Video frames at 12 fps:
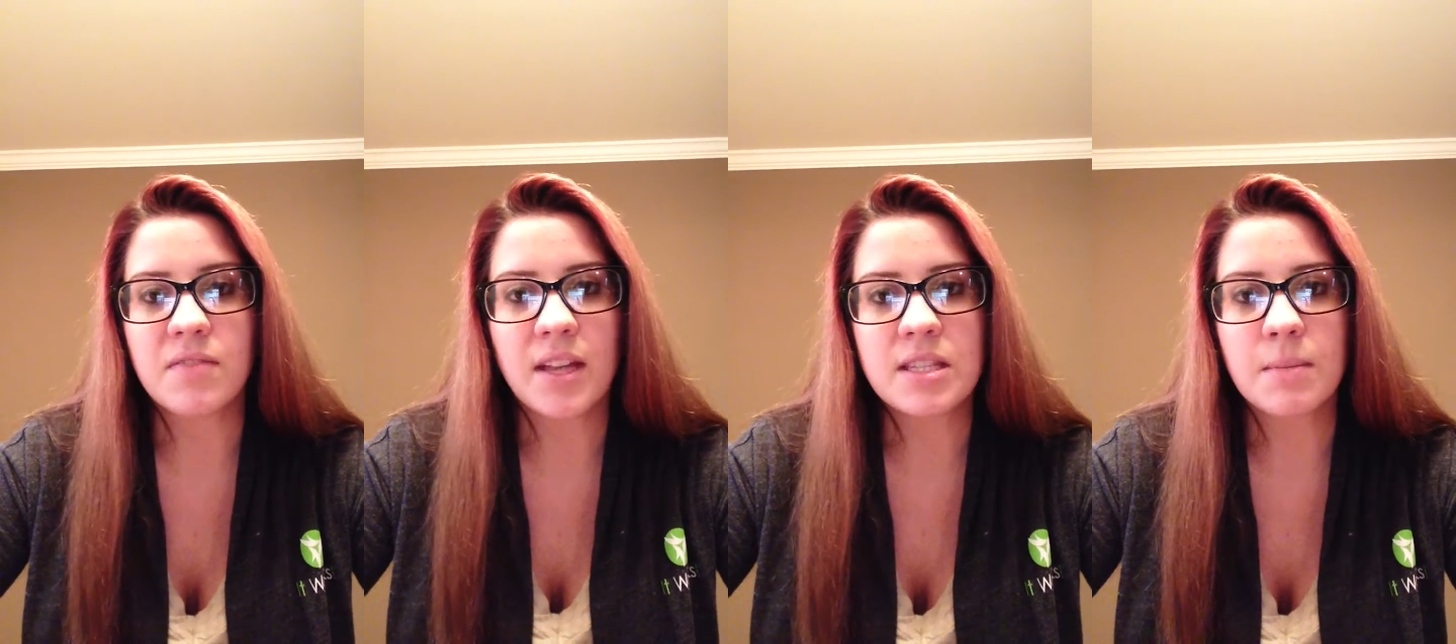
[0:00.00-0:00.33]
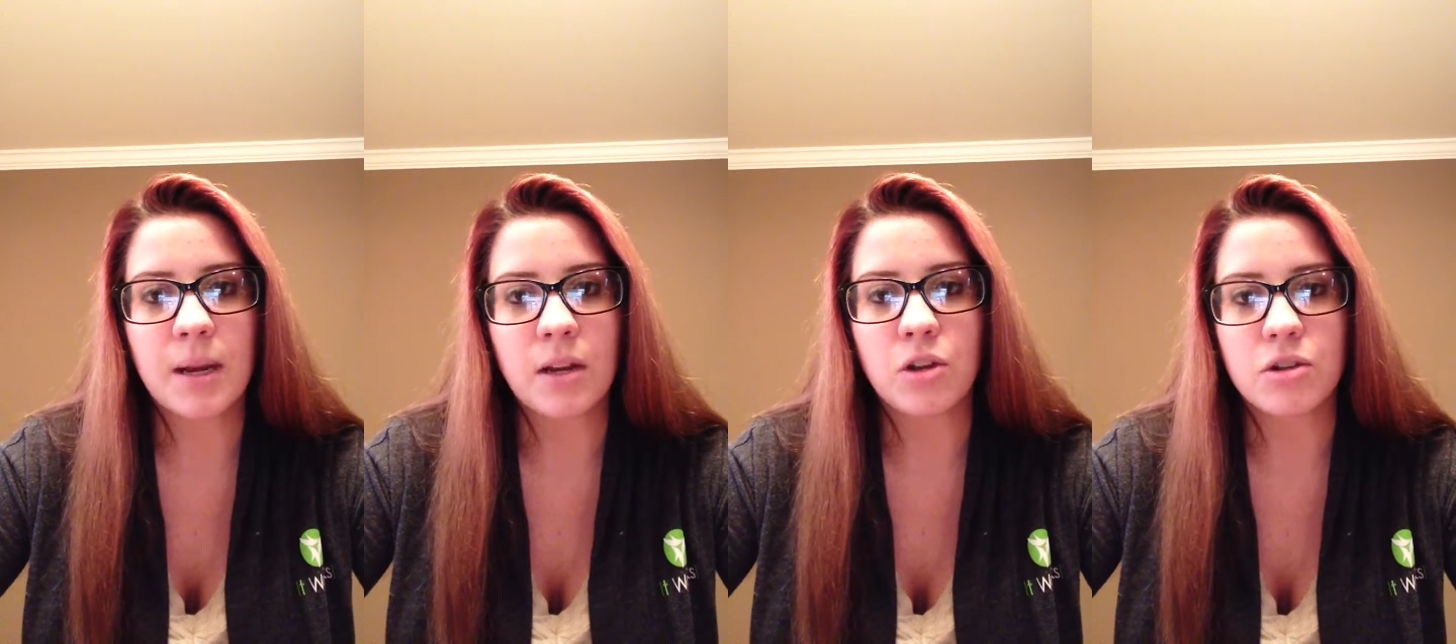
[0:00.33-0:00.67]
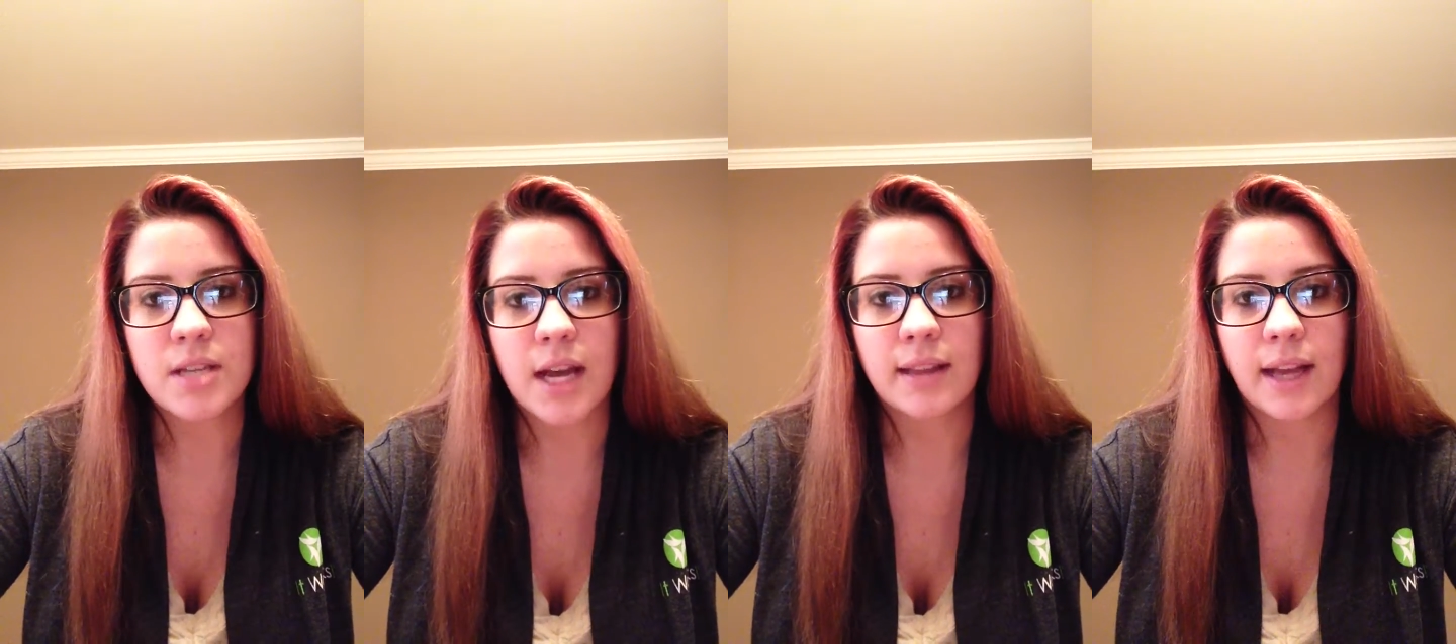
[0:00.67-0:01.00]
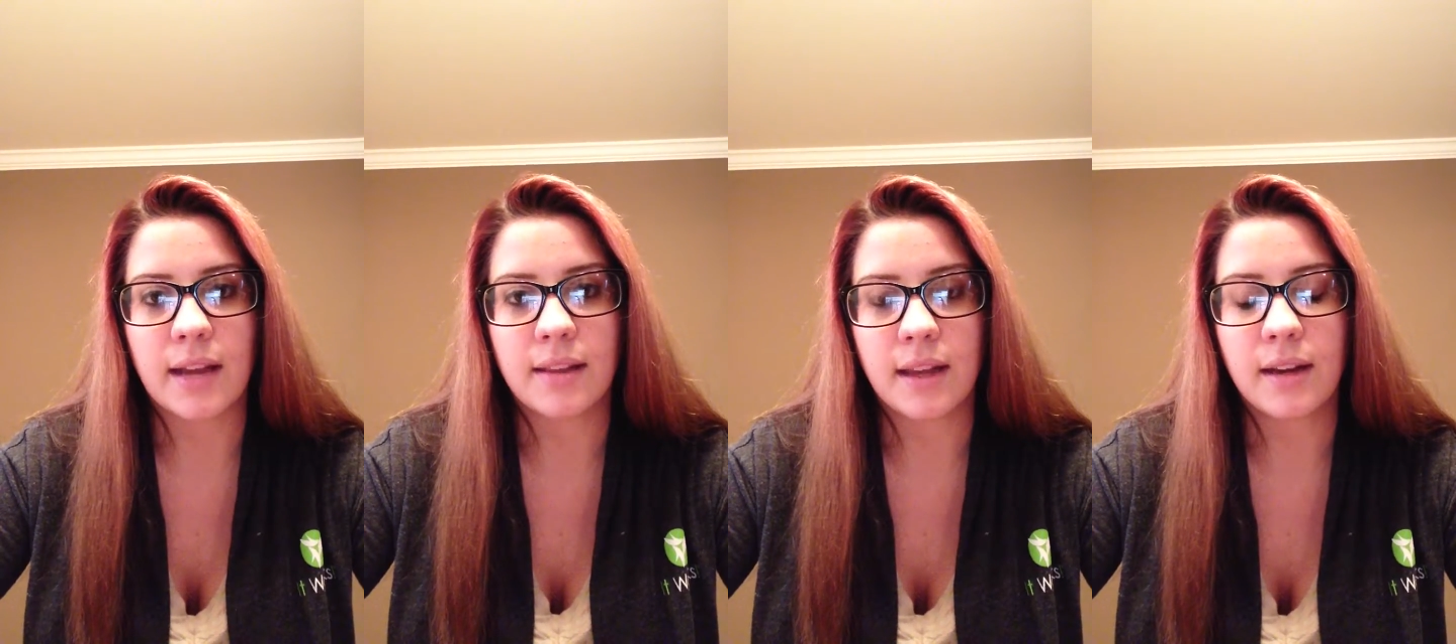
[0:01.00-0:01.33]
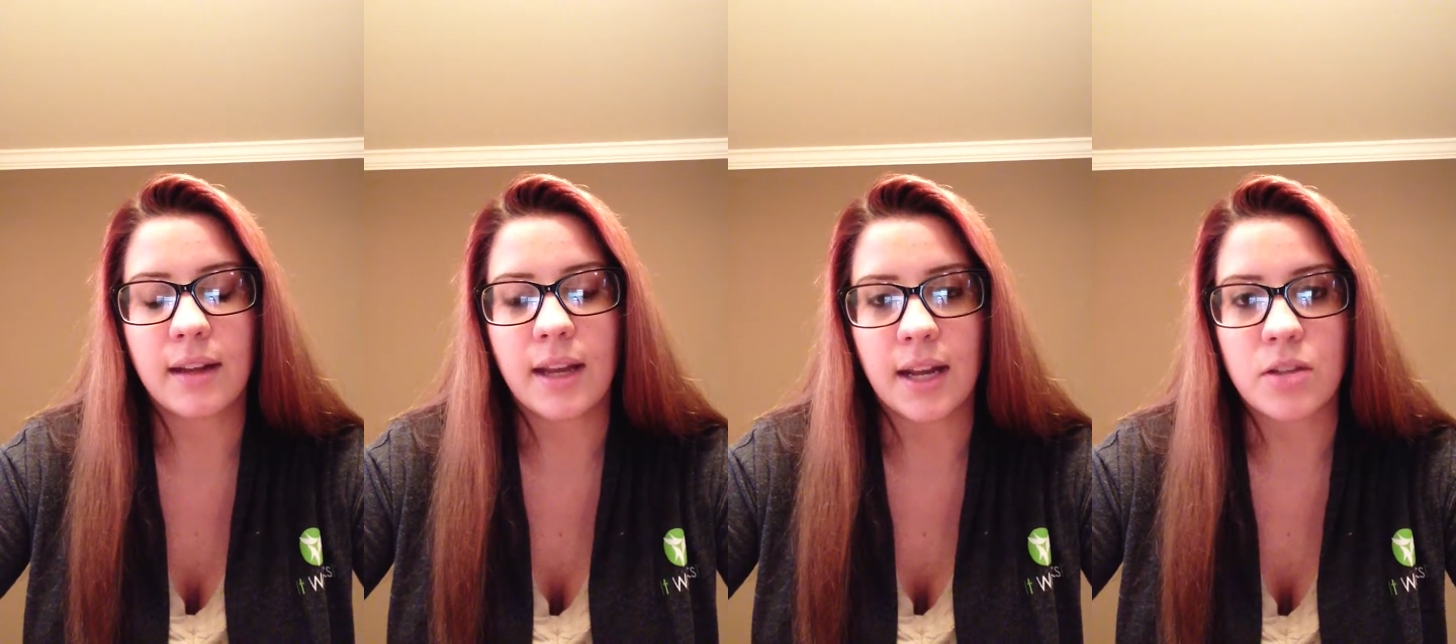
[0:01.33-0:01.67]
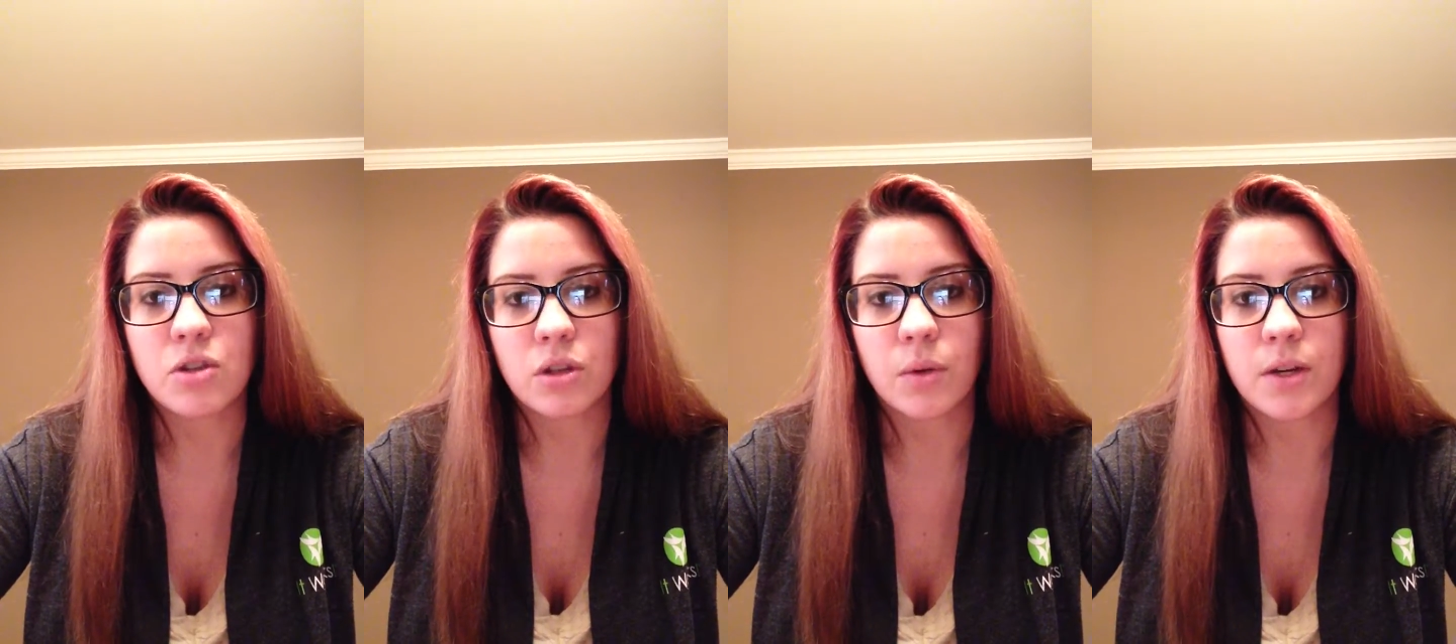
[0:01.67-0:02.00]
Find somebody in your sideline that can
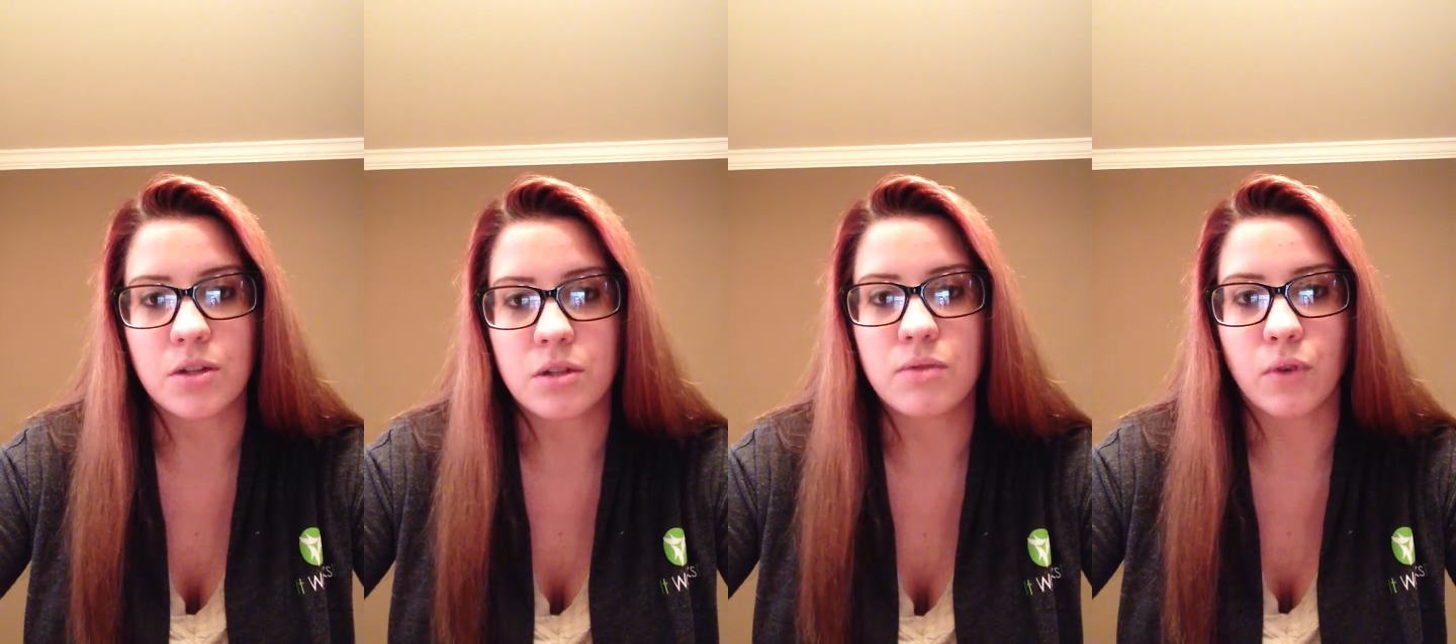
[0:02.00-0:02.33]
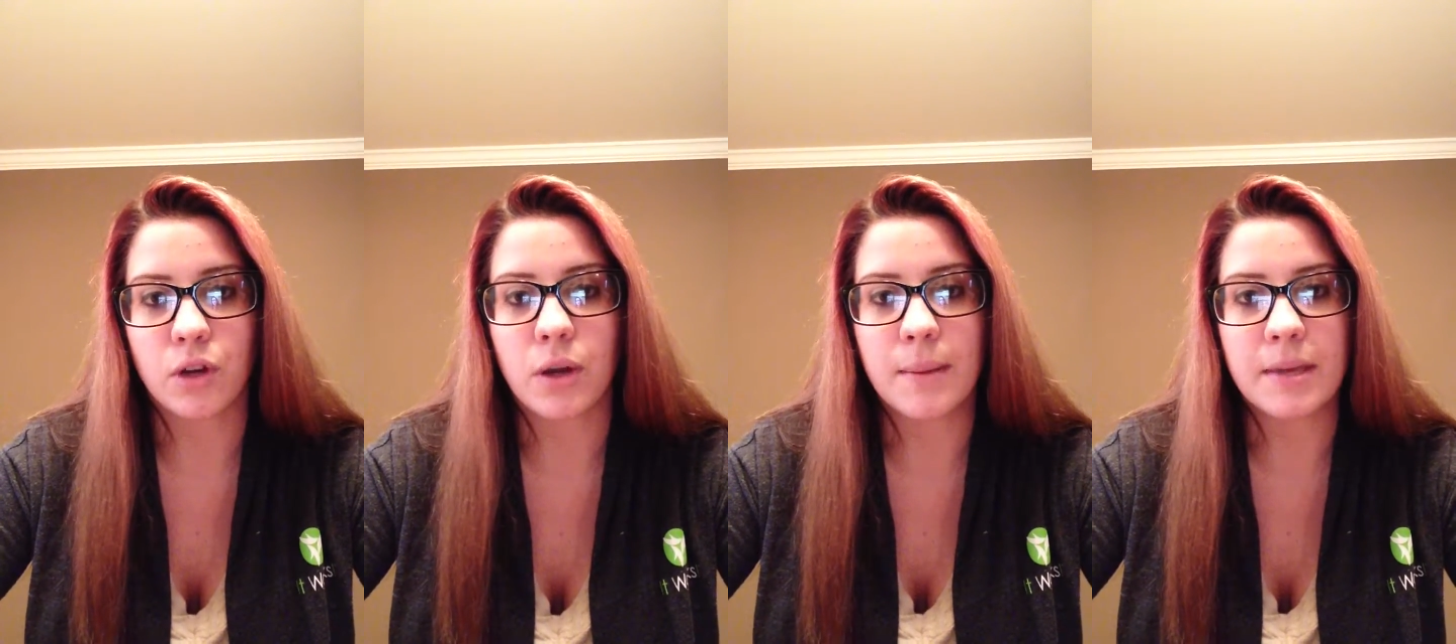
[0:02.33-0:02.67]
answer the questions for you.